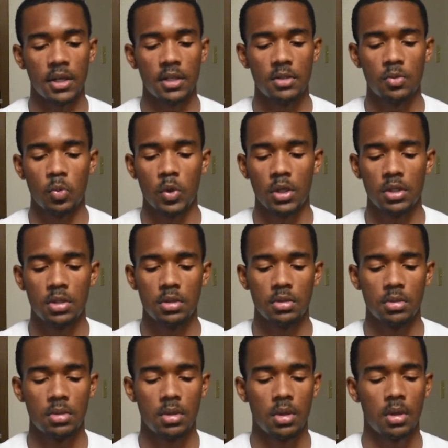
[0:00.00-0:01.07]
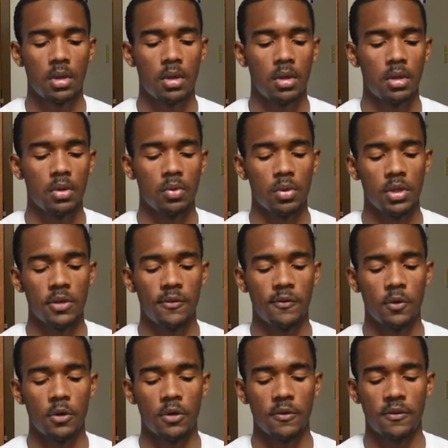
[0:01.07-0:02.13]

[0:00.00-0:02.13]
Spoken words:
It's 1, 2, 3, 4,